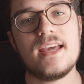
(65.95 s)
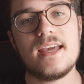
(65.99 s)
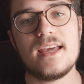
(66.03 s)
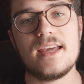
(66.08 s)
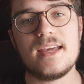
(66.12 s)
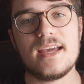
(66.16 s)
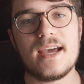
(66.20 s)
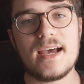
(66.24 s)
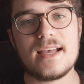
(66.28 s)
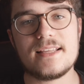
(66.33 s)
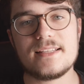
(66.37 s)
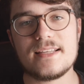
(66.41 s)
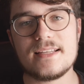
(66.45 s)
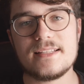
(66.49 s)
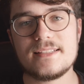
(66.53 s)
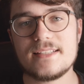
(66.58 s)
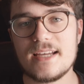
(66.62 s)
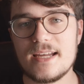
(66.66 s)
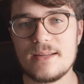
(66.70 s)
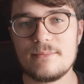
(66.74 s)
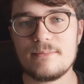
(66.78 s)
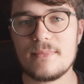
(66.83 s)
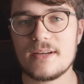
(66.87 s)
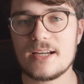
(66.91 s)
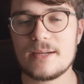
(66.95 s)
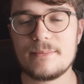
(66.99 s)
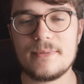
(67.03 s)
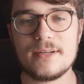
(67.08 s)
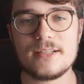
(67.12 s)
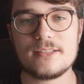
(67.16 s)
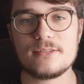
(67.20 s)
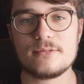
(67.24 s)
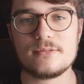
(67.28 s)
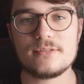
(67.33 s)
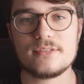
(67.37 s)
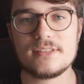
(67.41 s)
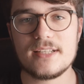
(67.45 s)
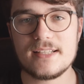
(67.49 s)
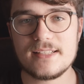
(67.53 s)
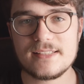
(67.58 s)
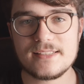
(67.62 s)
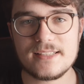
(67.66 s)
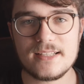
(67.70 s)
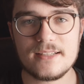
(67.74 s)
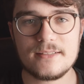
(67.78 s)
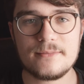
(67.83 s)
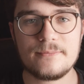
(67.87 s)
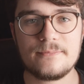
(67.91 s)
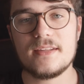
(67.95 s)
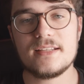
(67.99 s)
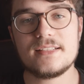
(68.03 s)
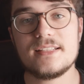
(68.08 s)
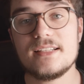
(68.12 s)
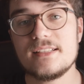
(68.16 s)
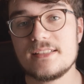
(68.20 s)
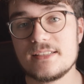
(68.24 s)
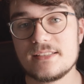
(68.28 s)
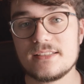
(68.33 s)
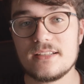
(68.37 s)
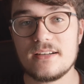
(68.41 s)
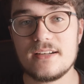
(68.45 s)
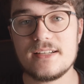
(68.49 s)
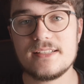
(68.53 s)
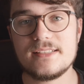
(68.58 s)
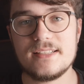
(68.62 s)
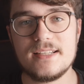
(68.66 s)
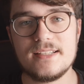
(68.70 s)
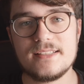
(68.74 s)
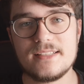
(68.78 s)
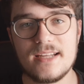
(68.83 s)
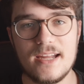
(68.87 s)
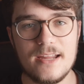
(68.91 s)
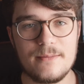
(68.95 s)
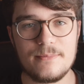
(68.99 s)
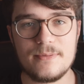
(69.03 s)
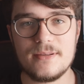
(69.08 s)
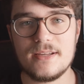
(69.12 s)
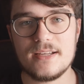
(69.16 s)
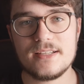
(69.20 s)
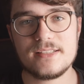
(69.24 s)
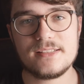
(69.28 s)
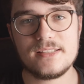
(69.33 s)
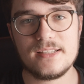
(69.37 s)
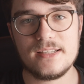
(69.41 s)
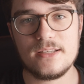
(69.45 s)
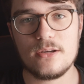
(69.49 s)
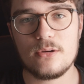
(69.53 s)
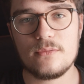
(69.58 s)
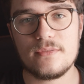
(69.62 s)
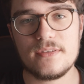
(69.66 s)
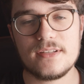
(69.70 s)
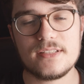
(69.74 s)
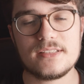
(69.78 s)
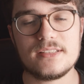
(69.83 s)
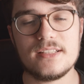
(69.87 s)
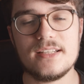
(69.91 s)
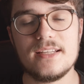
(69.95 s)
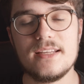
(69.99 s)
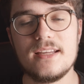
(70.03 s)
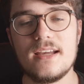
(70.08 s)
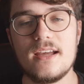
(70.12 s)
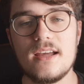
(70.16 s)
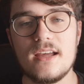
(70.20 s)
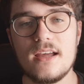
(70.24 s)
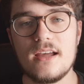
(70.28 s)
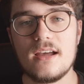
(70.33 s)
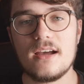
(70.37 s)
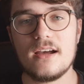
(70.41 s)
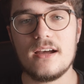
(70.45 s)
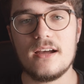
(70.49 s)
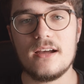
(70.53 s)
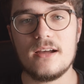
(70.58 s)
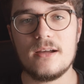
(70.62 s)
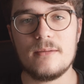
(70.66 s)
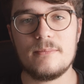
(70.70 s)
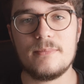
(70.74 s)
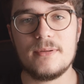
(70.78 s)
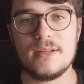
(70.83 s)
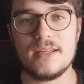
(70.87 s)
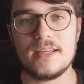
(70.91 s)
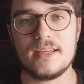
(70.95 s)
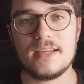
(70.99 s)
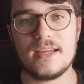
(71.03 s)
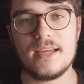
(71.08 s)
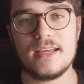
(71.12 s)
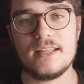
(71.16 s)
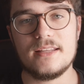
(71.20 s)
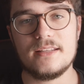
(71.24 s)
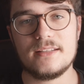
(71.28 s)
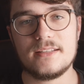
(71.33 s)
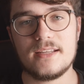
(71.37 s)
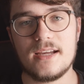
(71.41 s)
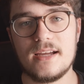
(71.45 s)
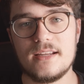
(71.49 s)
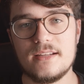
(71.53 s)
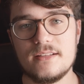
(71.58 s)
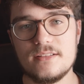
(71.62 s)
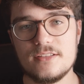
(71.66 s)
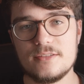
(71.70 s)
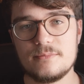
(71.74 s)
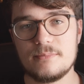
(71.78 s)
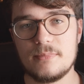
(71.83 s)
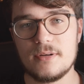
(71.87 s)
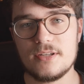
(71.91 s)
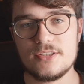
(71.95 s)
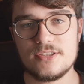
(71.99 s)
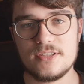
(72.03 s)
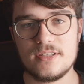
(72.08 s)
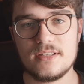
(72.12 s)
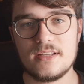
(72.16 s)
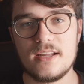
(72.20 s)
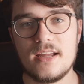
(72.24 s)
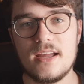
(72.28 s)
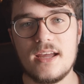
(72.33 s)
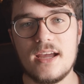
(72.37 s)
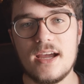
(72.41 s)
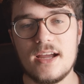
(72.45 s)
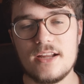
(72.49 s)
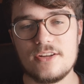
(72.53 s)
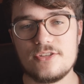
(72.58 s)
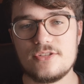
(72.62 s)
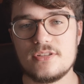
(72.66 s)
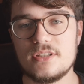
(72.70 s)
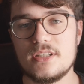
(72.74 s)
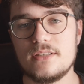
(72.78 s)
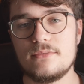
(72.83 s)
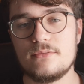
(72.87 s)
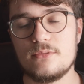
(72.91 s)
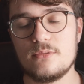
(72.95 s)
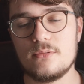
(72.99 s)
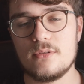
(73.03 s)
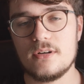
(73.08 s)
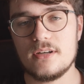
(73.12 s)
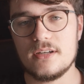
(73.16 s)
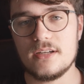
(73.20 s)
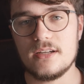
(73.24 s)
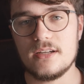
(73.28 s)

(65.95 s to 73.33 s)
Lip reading: It has a 10 megapixel sensor. The sensor size is APS-C, obviously, being in Canon's budget entry-level